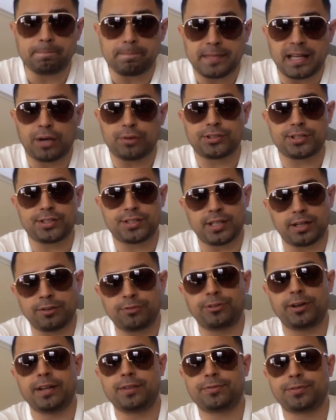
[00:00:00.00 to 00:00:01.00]
That was a
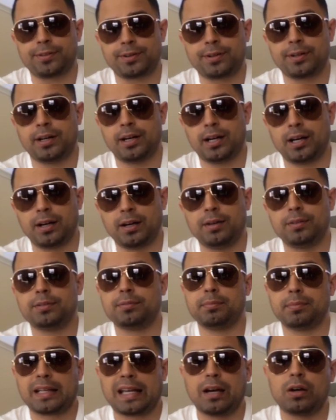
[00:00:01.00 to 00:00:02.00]
tough fight for
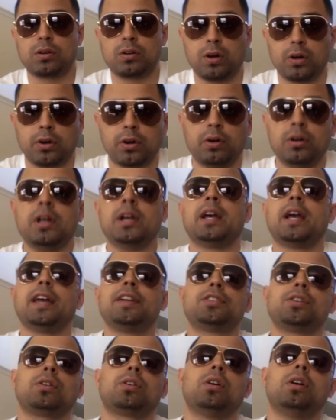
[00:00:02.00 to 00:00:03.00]
Miguel Cotto. He
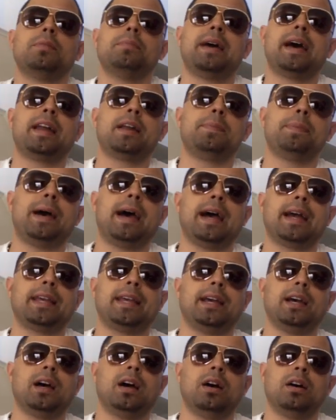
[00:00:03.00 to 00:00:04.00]
took on Manny
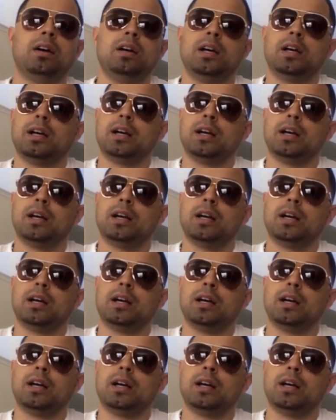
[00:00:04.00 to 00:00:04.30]
Pacquiao.